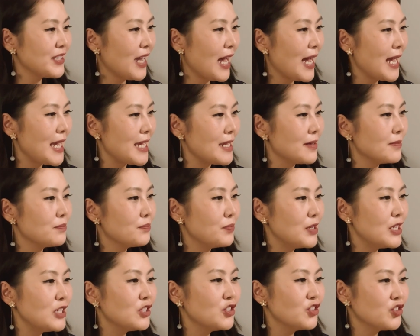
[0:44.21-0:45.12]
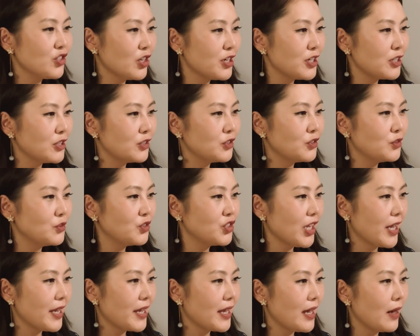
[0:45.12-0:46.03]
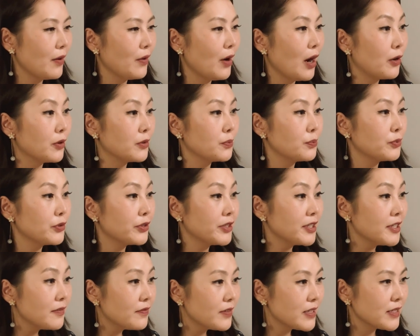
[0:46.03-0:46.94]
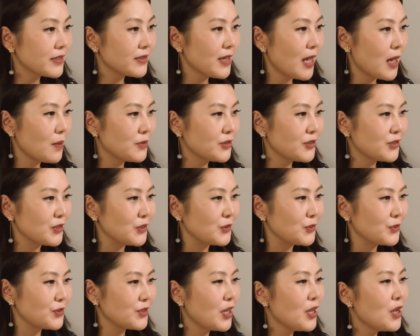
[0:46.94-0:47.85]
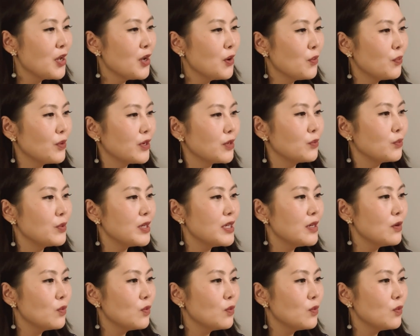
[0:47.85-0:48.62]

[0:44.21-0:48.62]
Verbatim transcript: time, be sure to check out our previous episodes where we